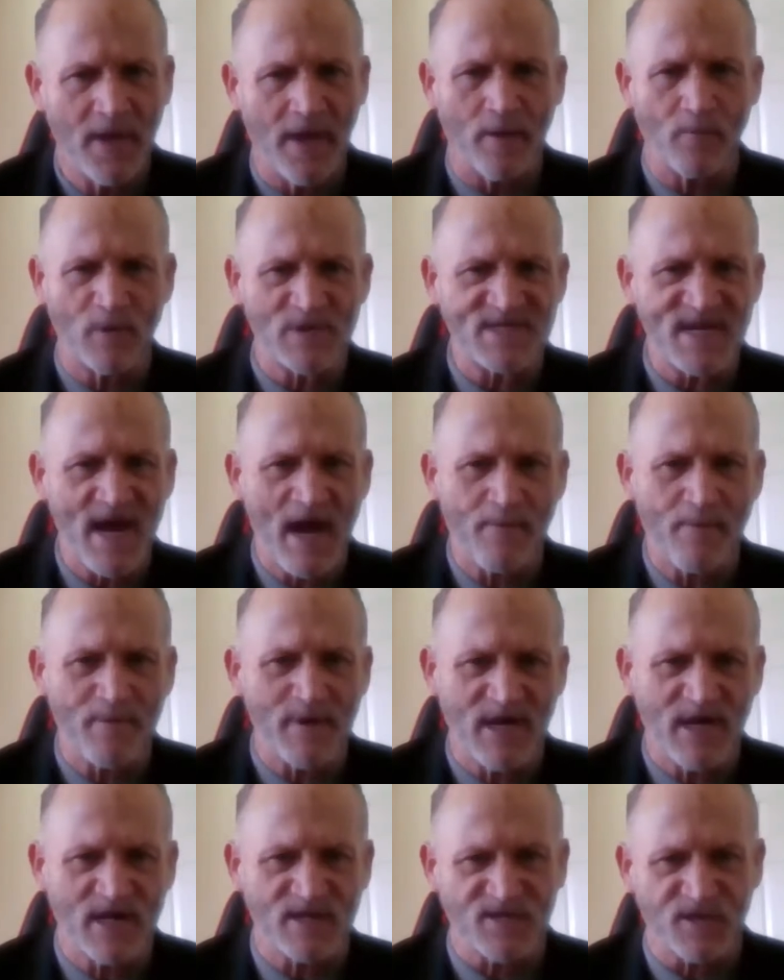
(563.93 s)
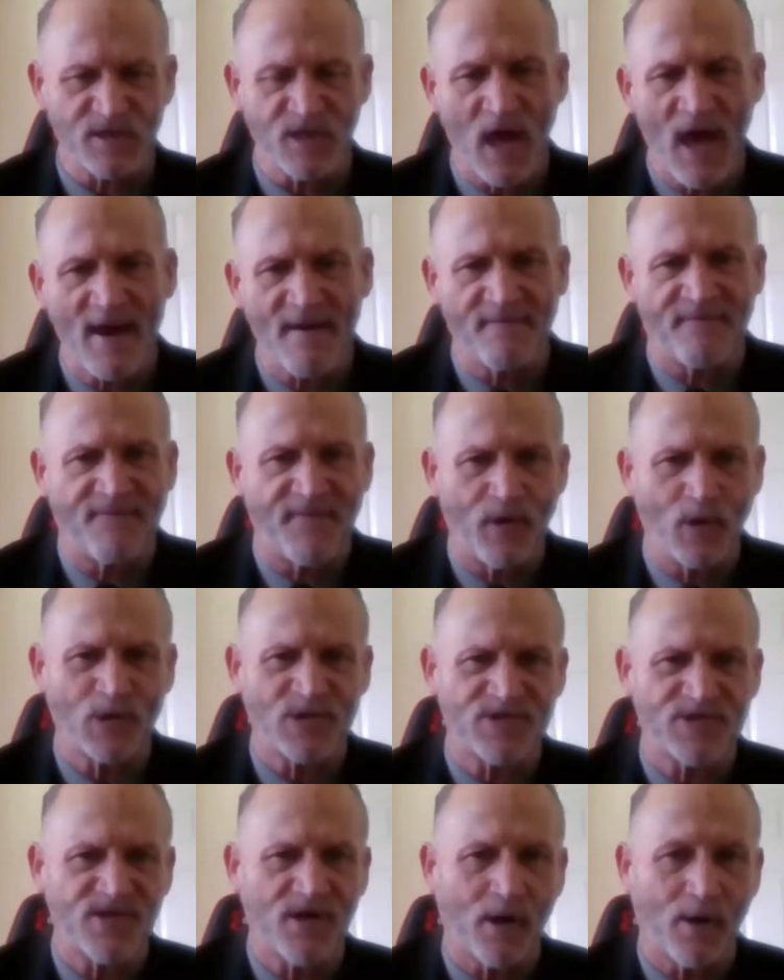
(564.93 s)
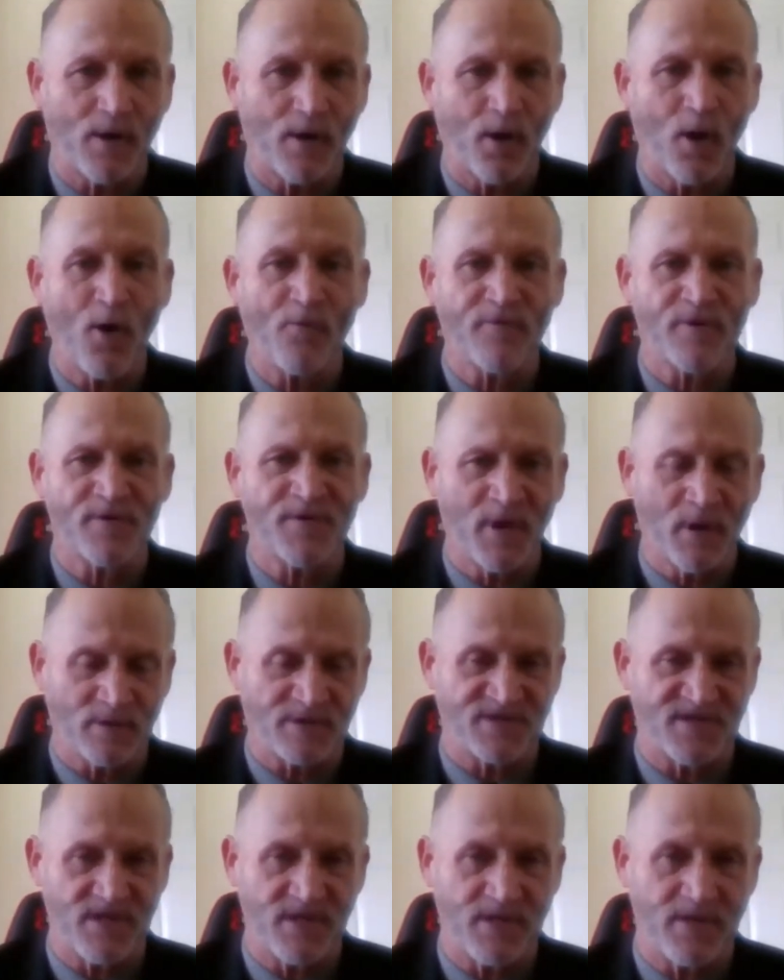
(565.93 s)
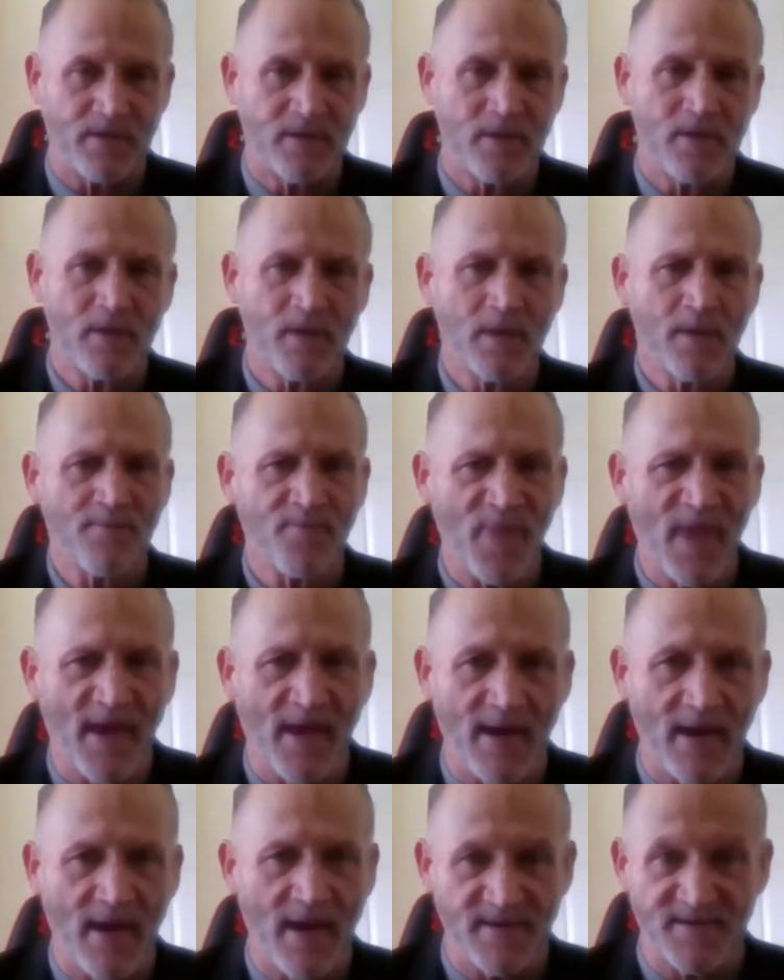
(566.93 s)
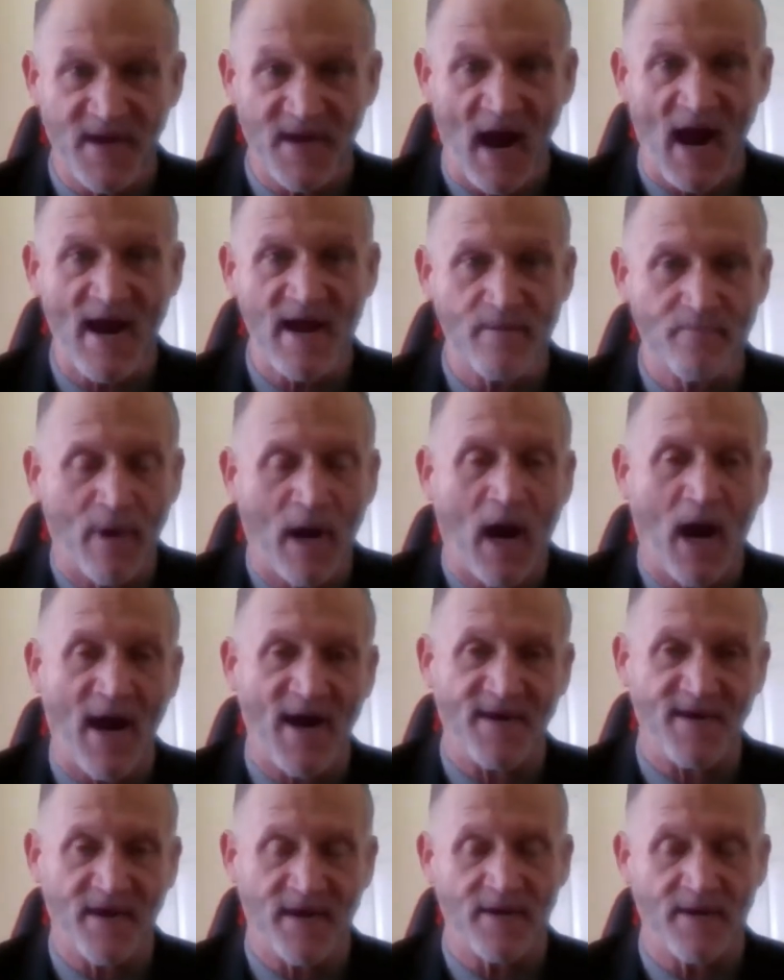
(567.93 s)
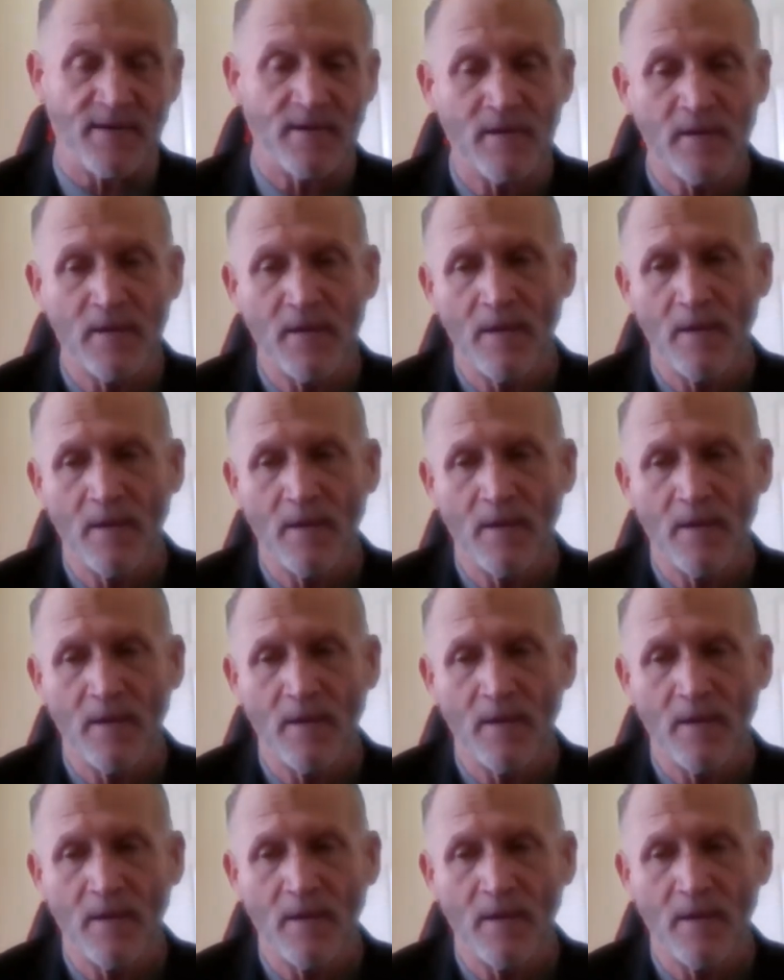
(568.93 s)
And what's happening is a lot of folks are overdosing and dying behind it.